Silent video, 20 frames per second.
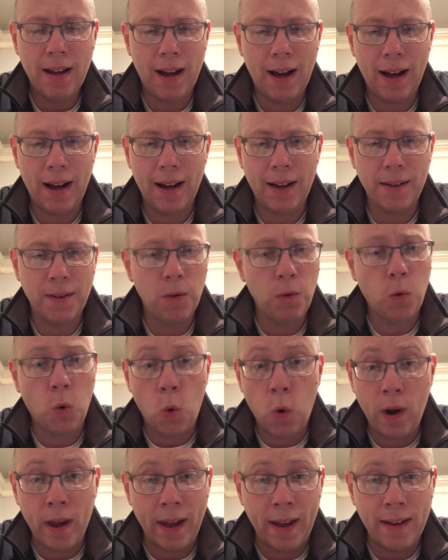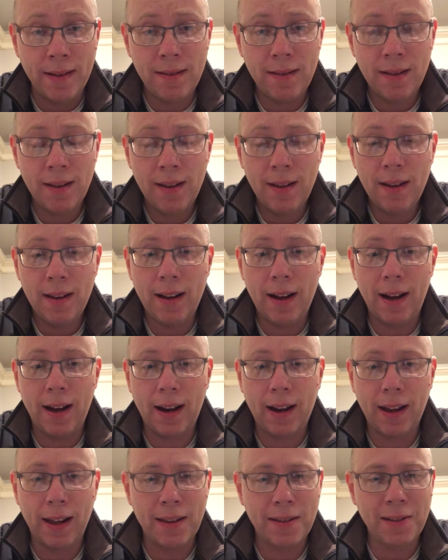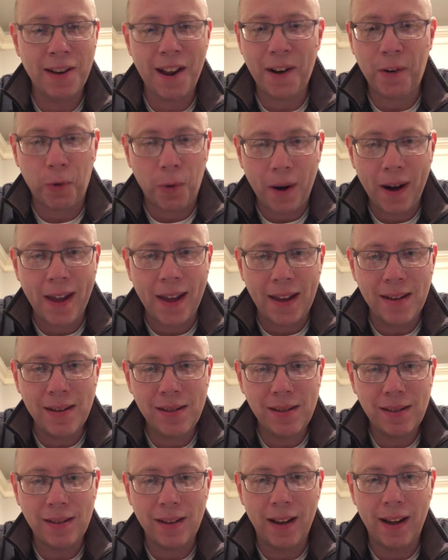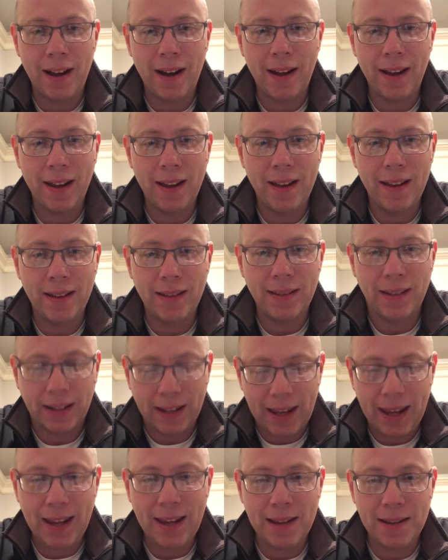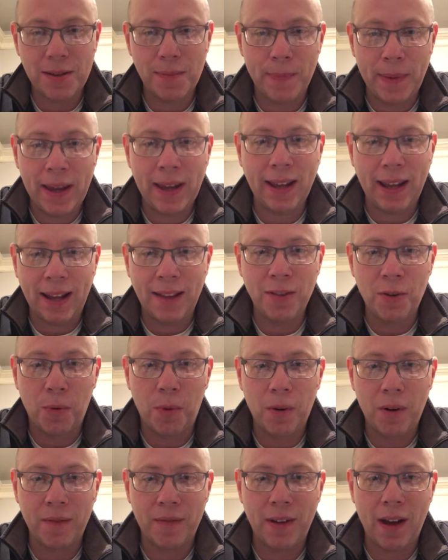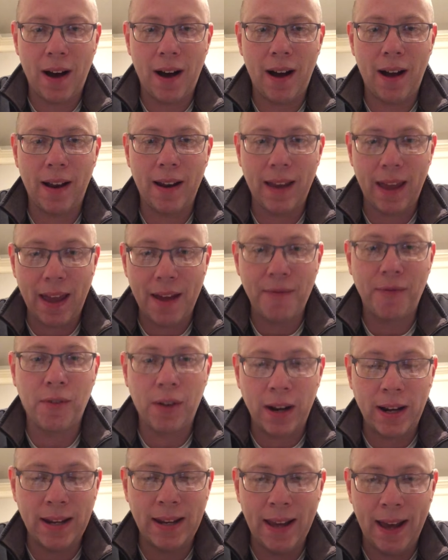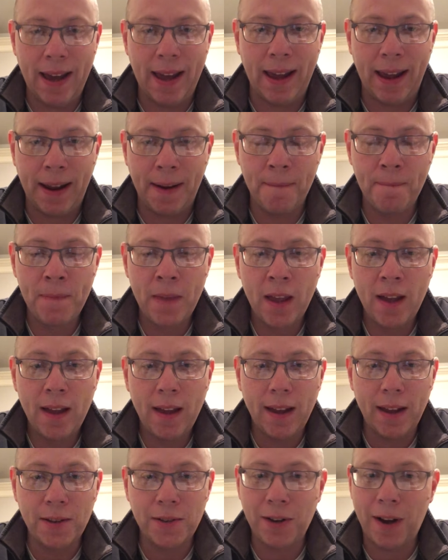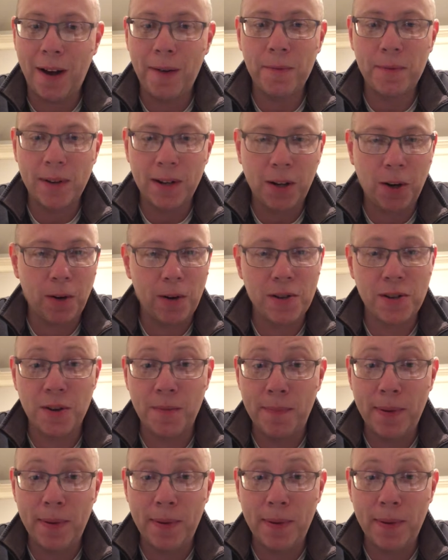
uh, don't quit uh, it's not a race. Uh, it, the key is being in the Word of God every day. And so I want to encourage you to